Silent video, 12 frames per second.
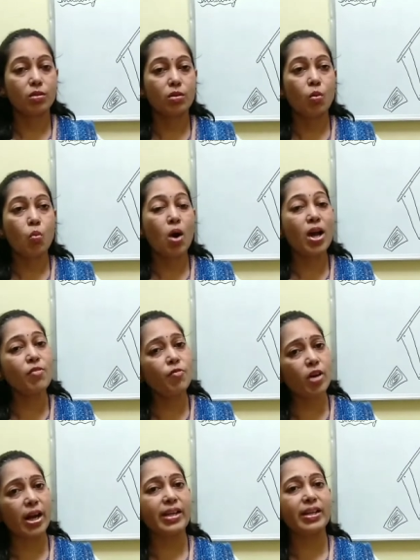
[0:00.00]
So one
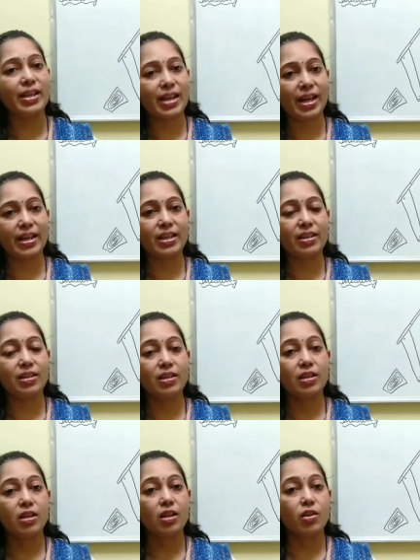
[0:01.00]
Friday night,
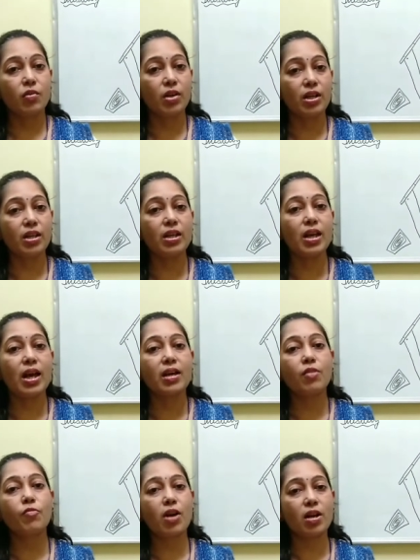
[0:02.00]
Rini and
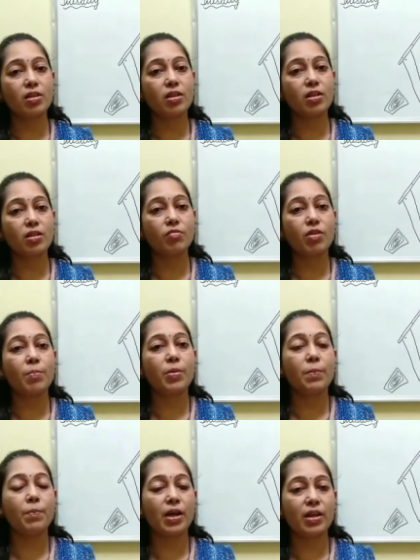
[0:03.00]
her father were
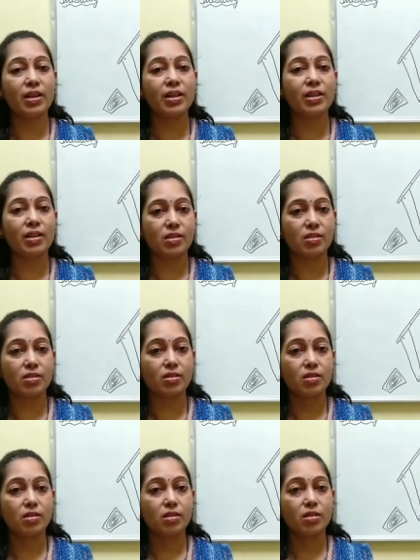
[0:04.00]
preparing a list
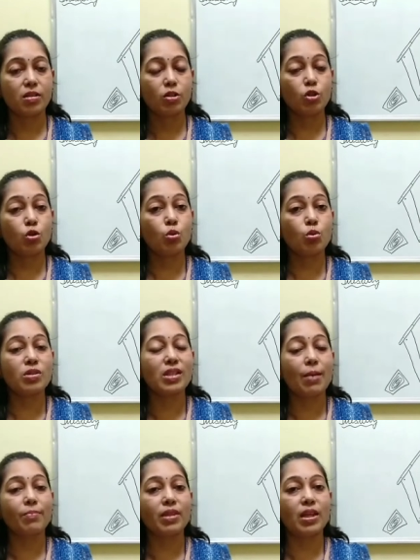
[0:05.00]
to do
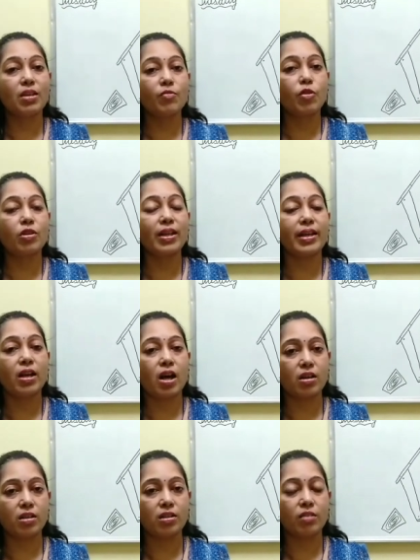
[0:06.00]
something for their
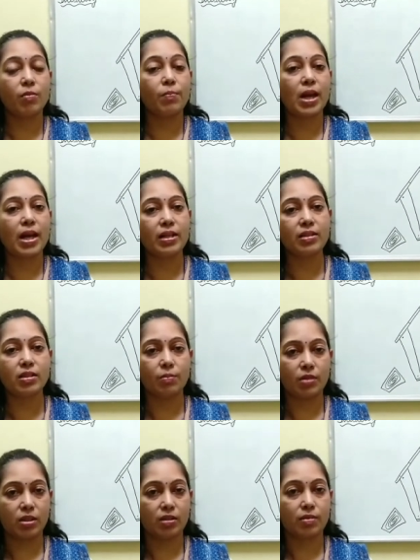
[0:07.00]
garden. They were planning
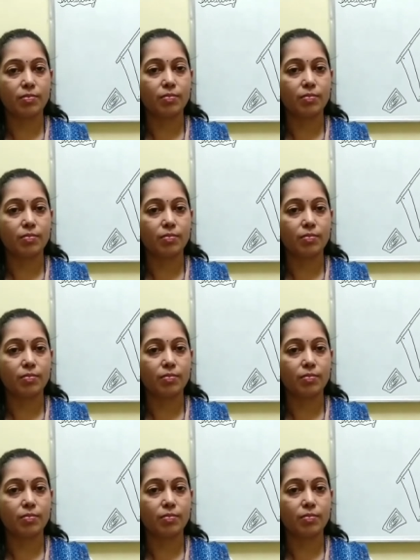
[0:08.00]
something.